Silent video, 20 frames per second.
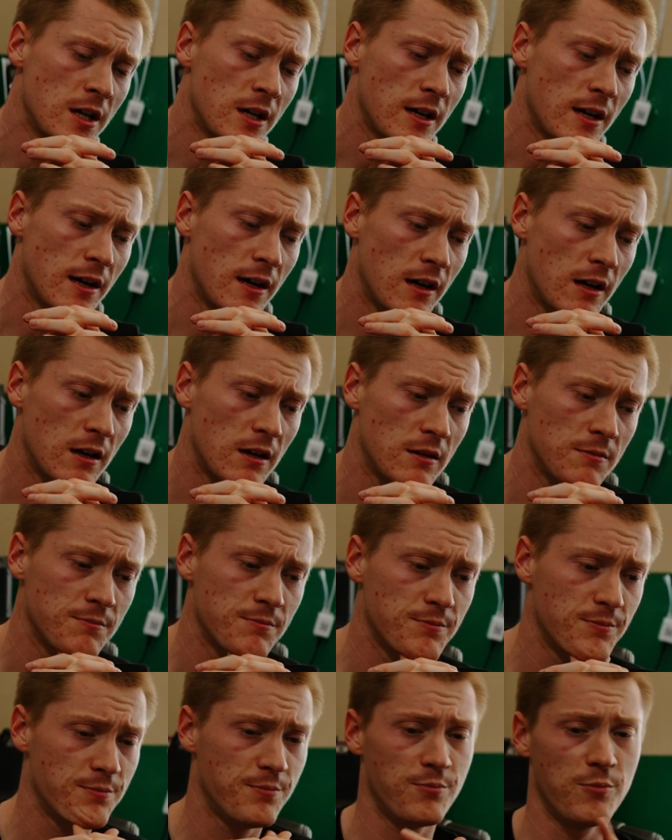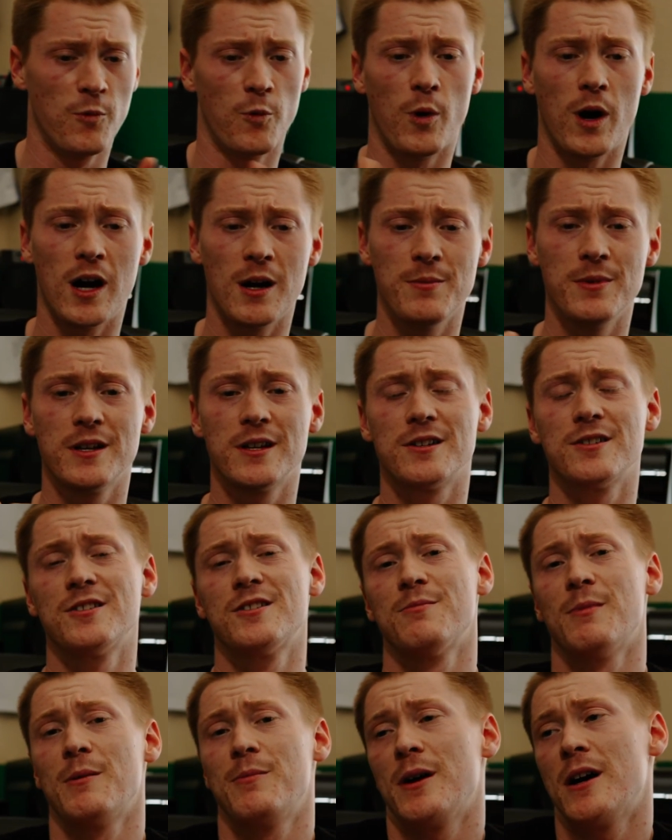um, why? Because
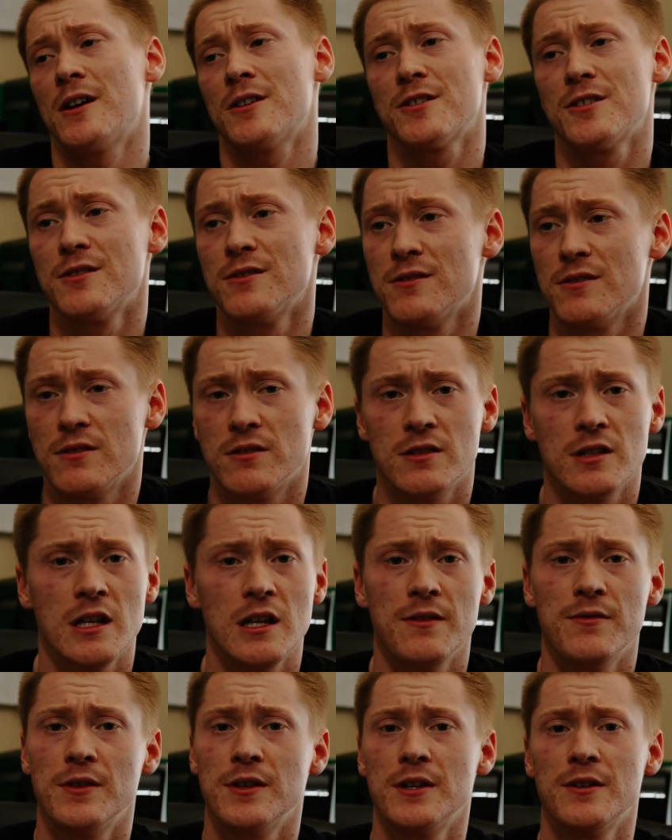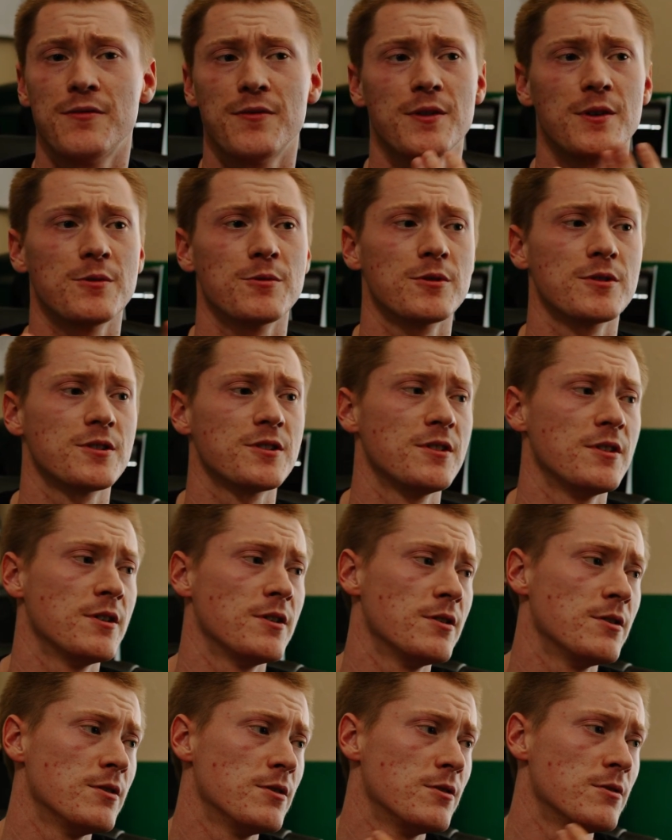it's my passion. Even if there was
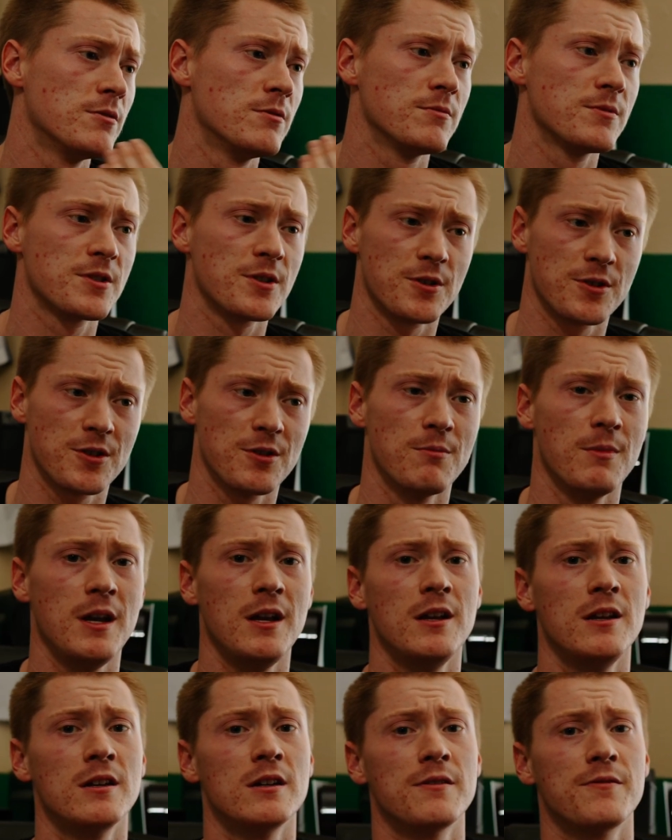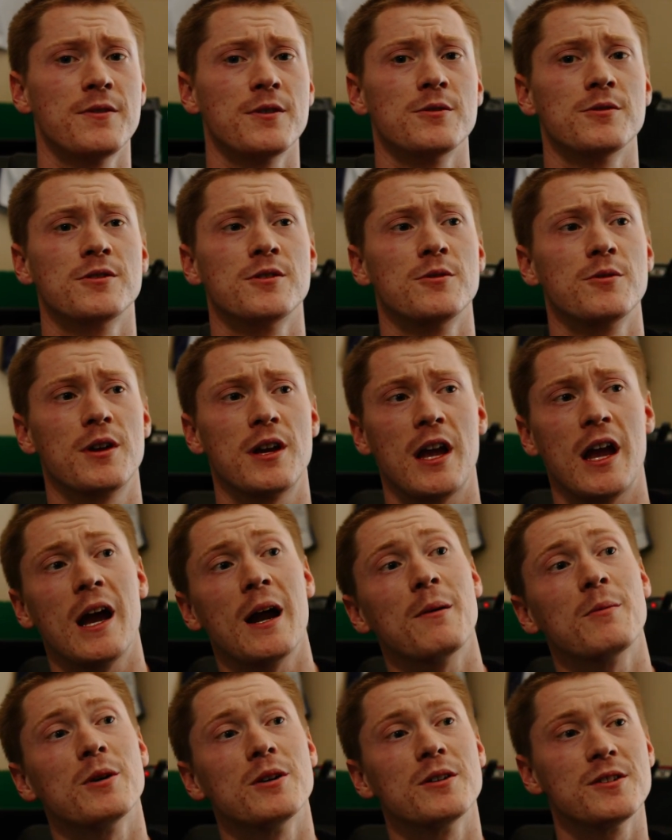no social media, if there was no
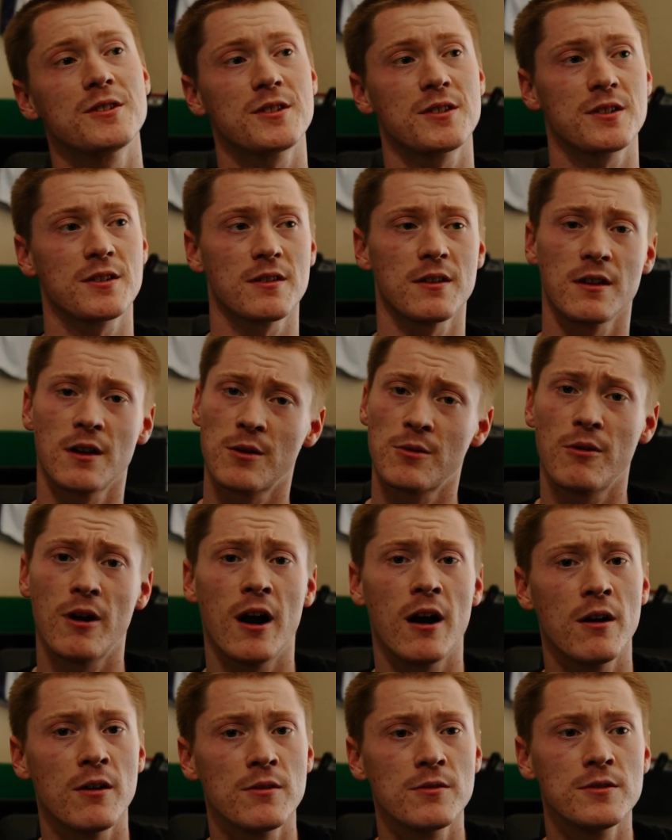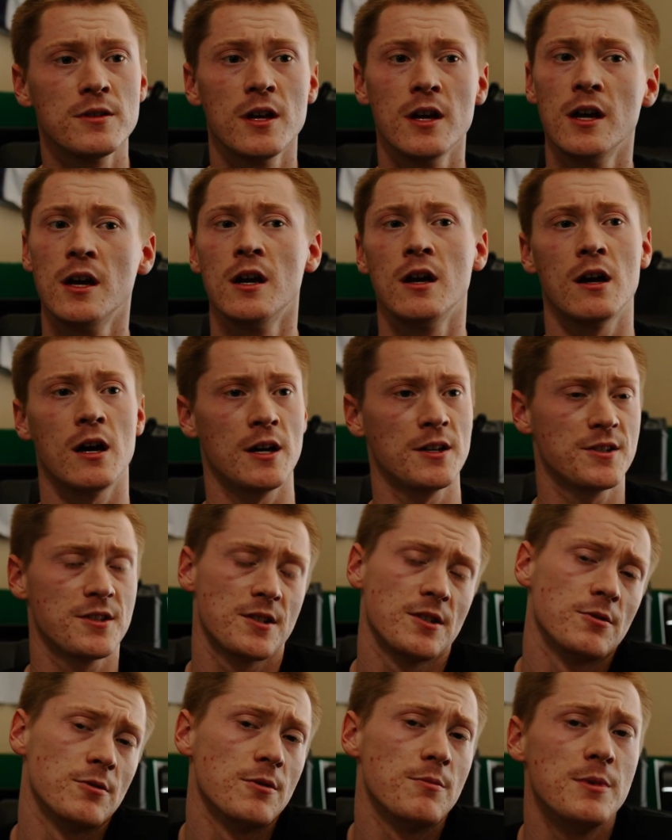cameras around, I
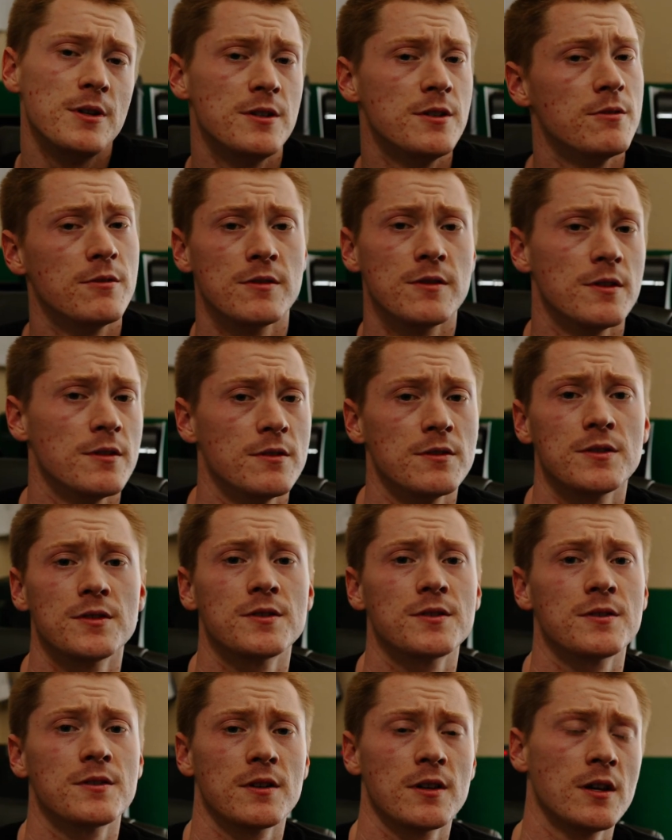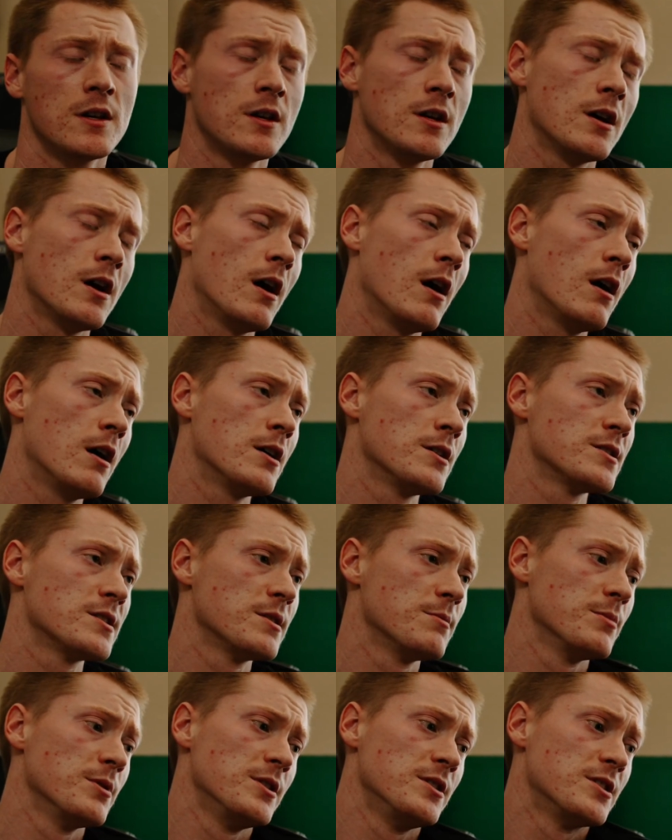still would be doing this. Uh,
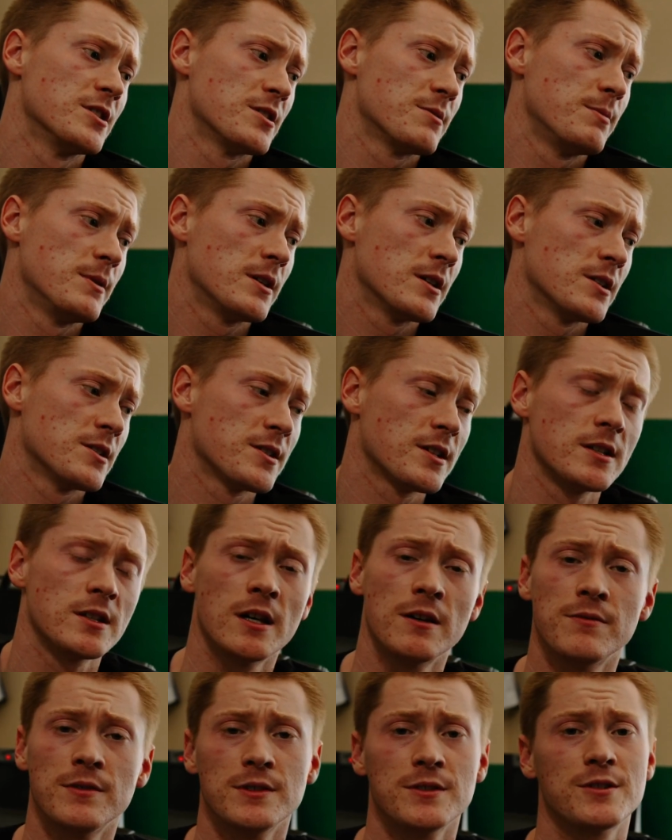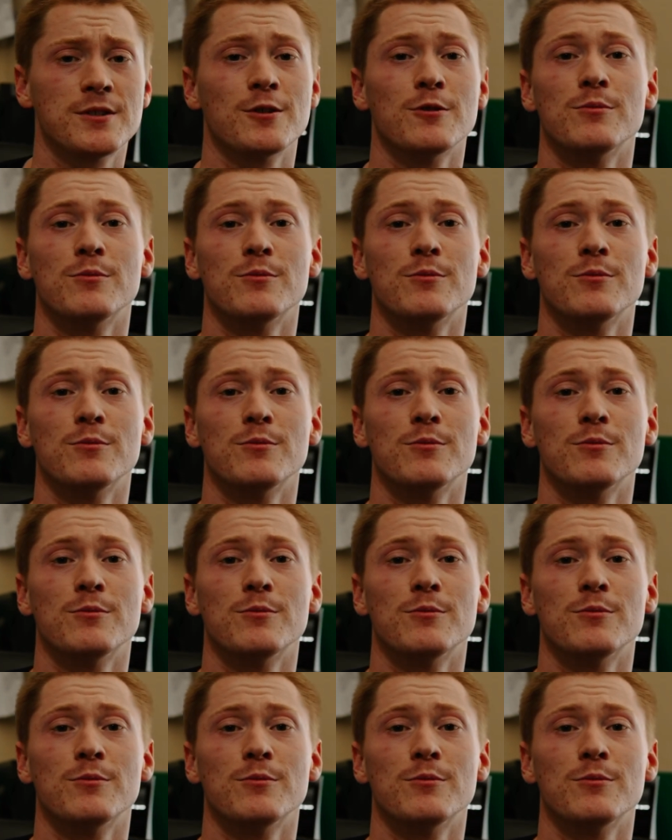simply just because I love it so